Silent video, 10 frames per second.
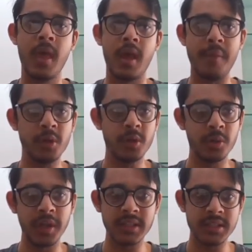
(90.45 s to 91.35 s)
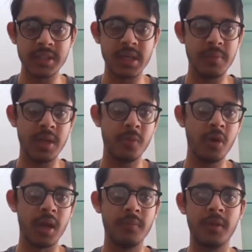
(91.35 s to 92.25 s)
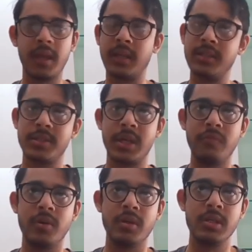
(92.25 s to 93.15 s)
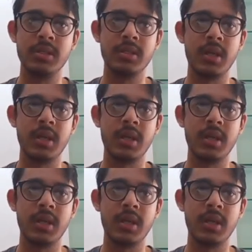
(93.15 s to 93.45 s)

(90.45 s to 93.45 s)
I'm not looking at the stream anymore, I'm looking at the stream words.